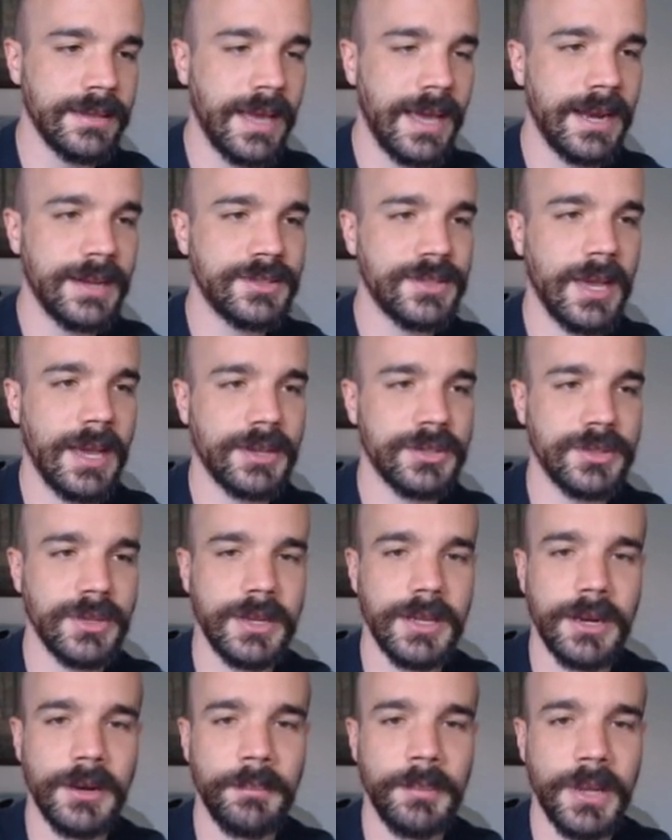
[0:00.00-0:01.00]
And that is
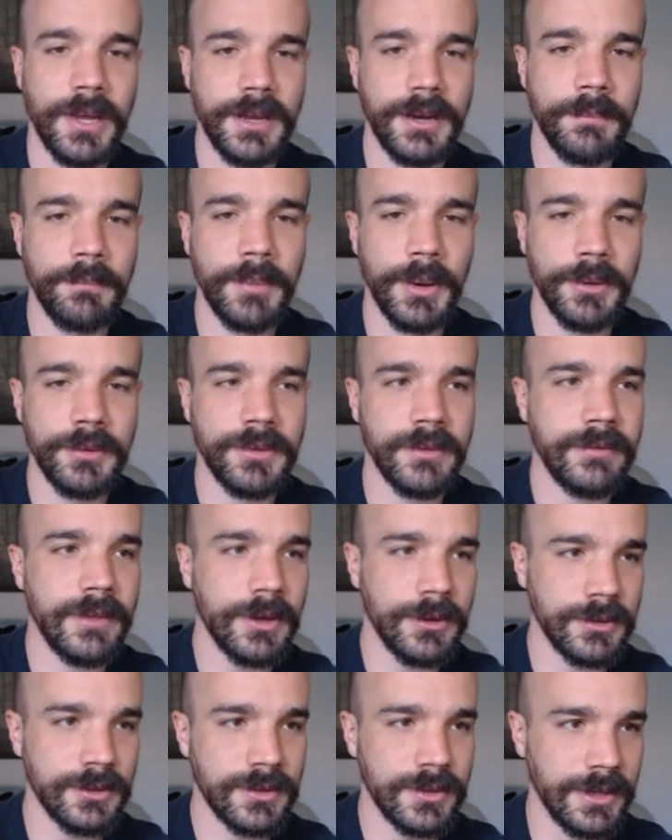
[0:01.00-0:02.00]
actually gonna apply to both of
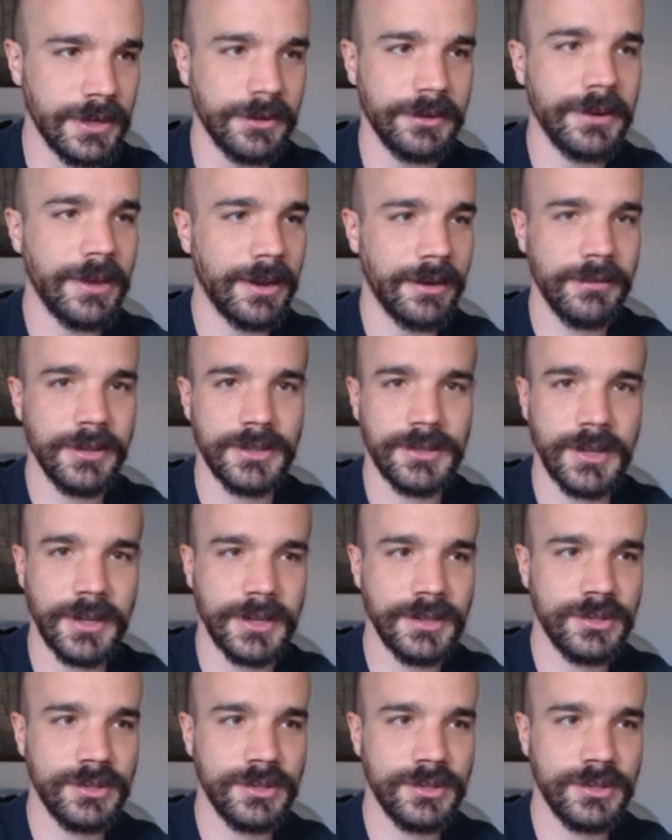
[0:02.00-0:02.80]
those, you know, none of it's